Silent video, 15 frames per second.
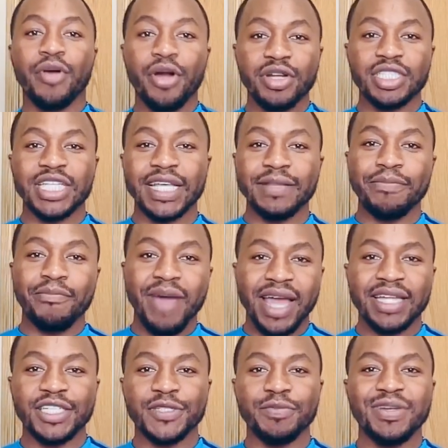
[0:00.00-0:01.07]
project
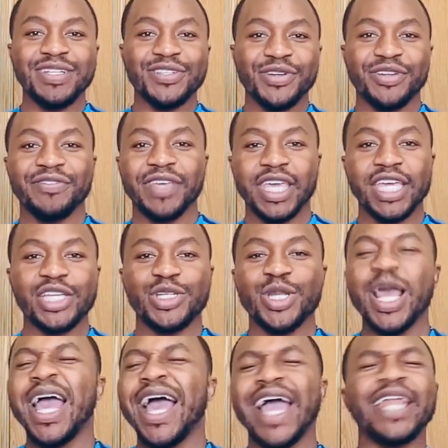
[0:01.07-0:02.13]
management
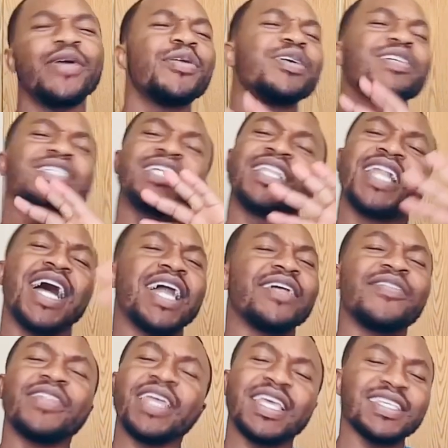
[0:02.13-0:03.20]
certification. I know there's a lot
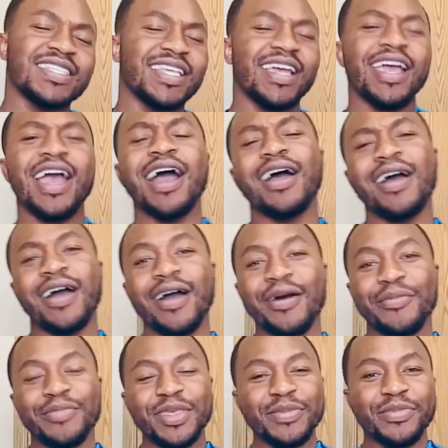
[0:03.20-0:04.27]
of things there.
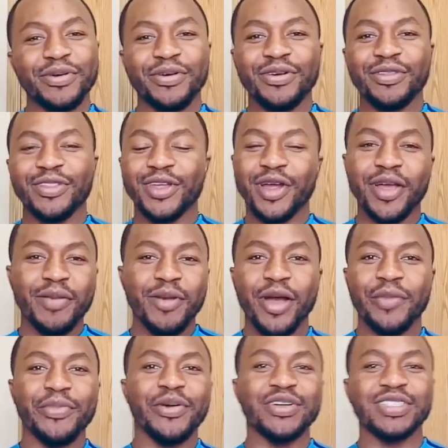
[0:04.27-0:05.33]
Um, people talk
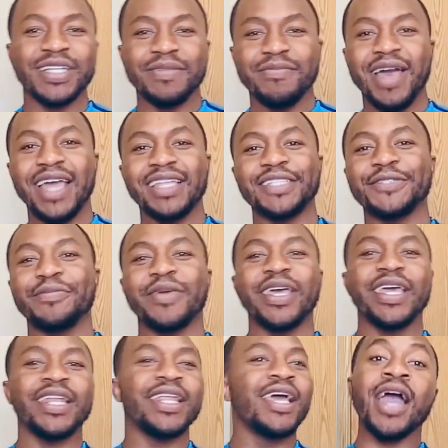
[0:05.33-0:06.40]
about project
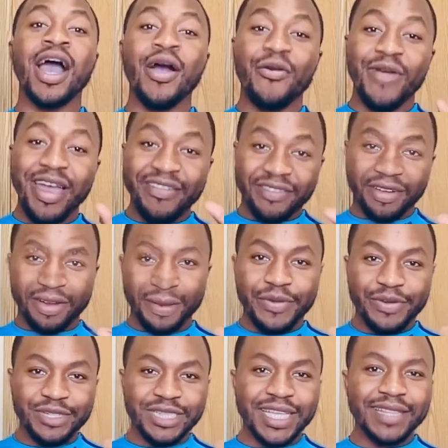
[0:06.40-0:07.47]
management, However,
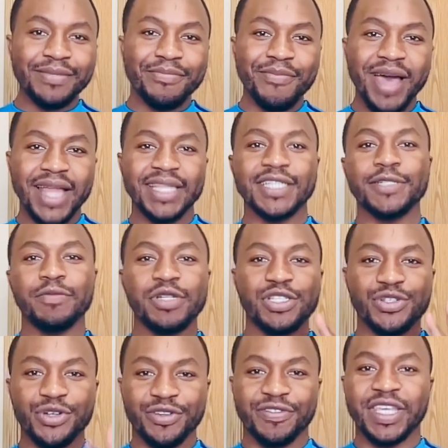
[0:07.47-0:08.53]
project management
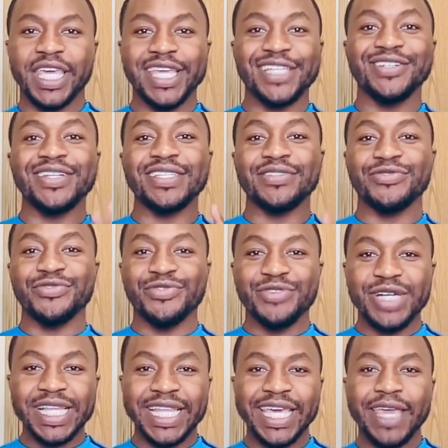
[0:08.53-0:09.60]
certification is
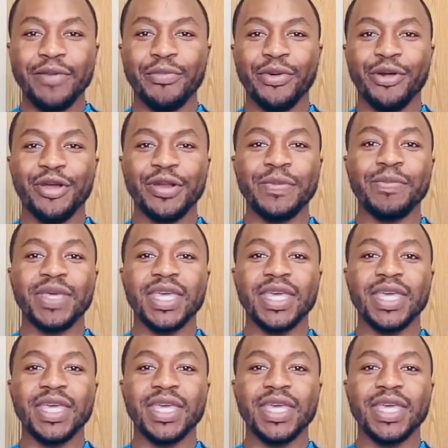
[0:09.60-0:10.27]
really important